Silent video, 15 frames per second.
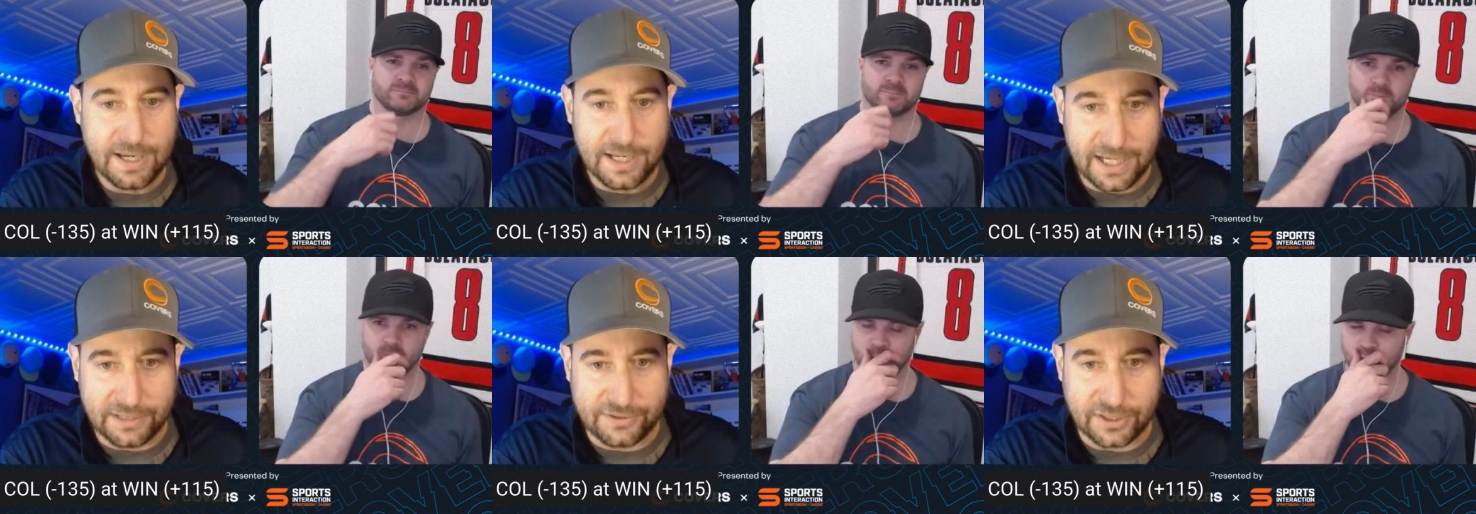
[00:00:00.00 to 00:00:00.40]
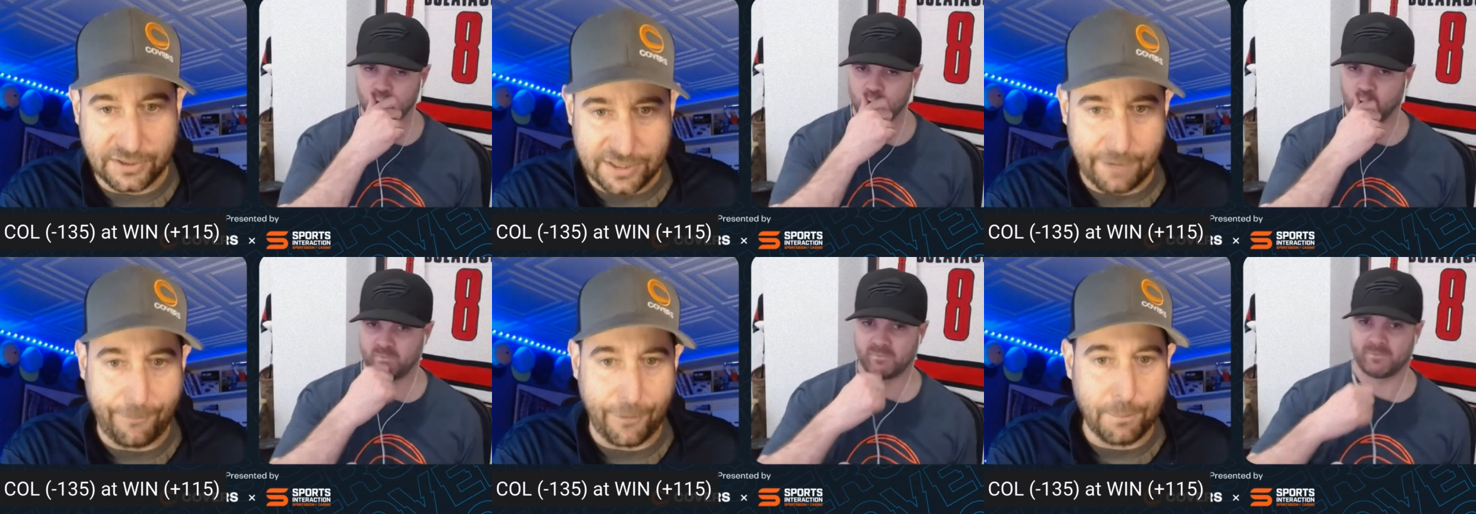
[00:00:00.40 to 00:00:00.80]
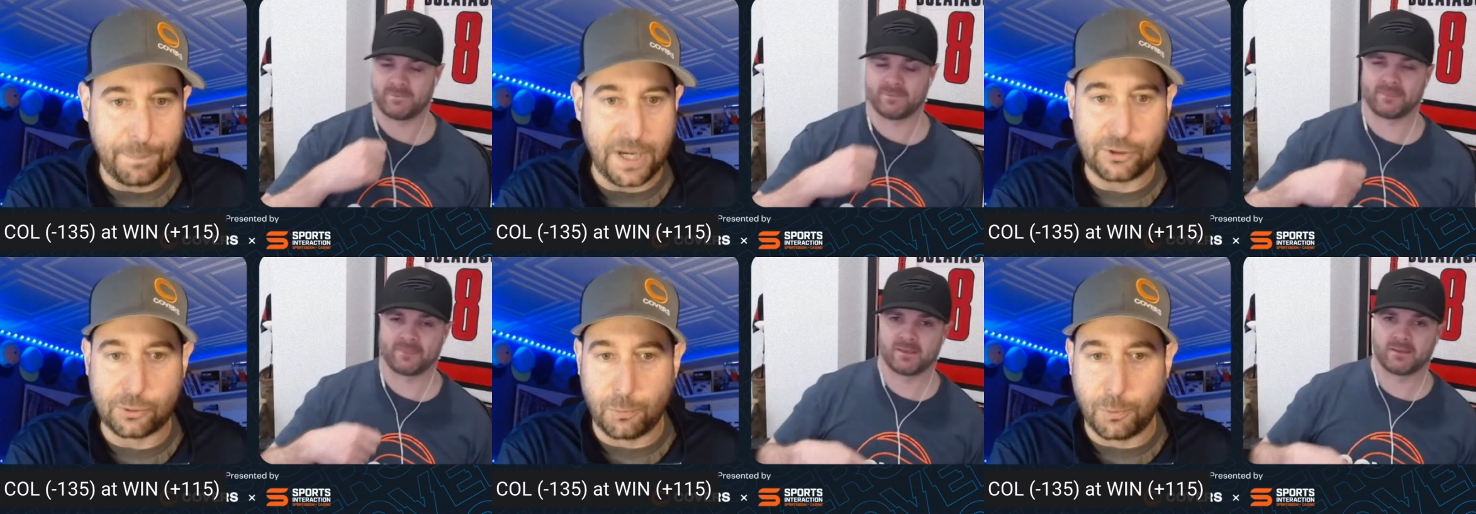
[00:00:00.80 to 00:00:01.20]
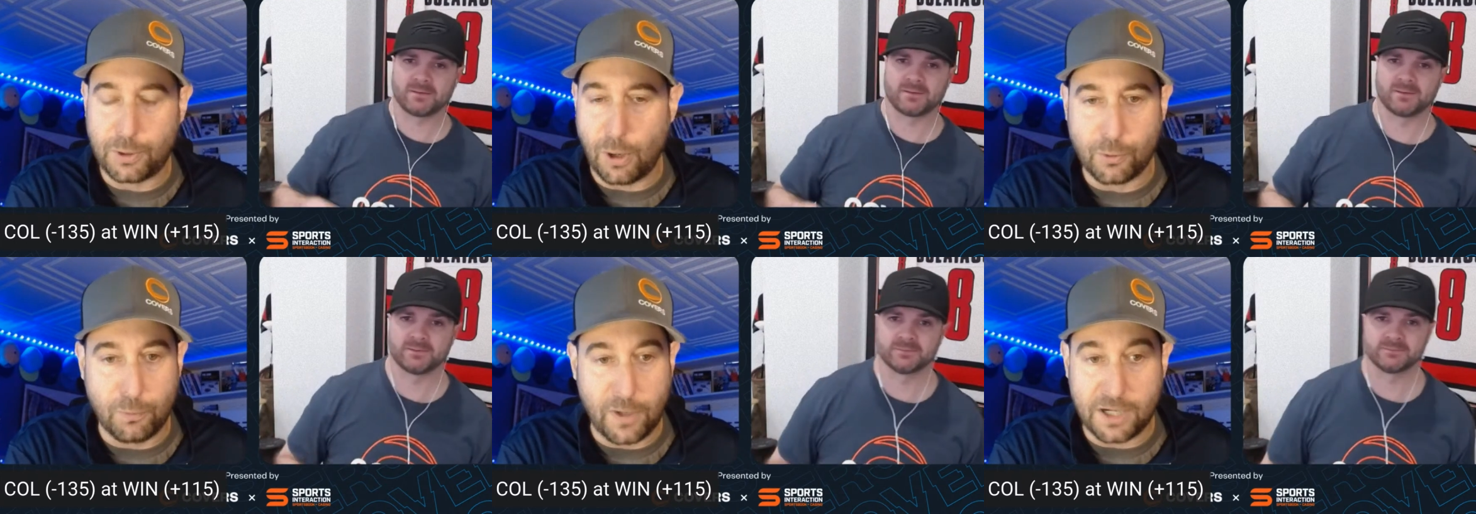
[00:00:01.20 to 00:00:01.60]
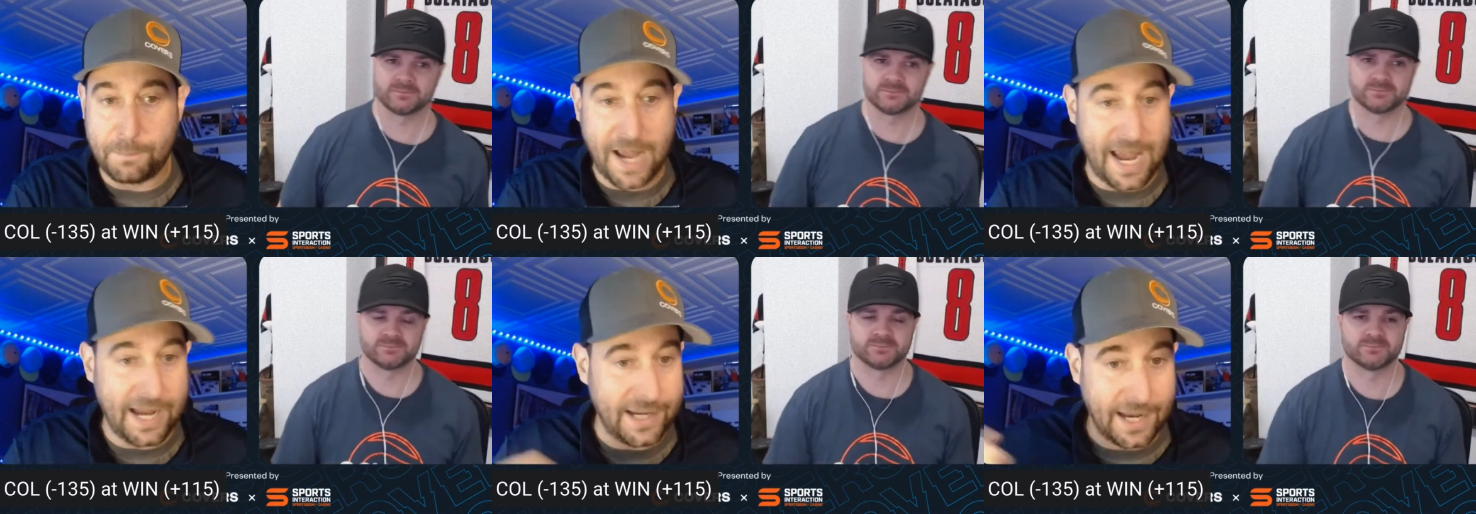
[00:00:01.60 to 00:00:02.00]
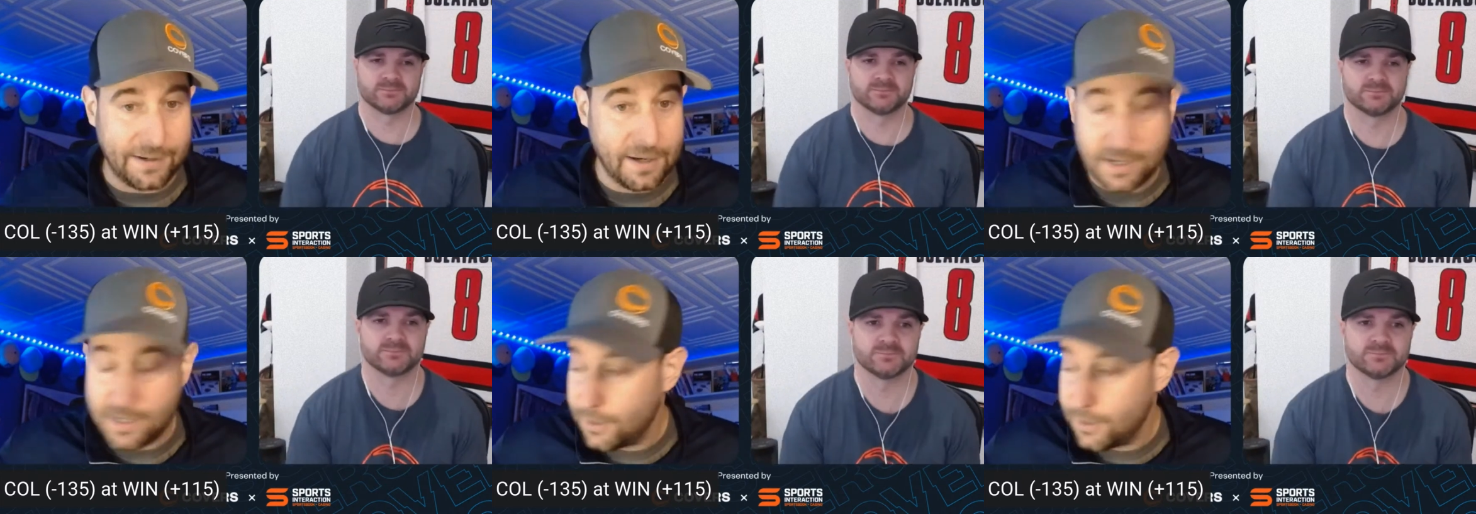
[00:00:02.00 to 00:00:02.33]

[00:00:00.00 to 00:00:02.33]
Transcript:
Speaker 1: It's a different beast when we go to Winnipeg. And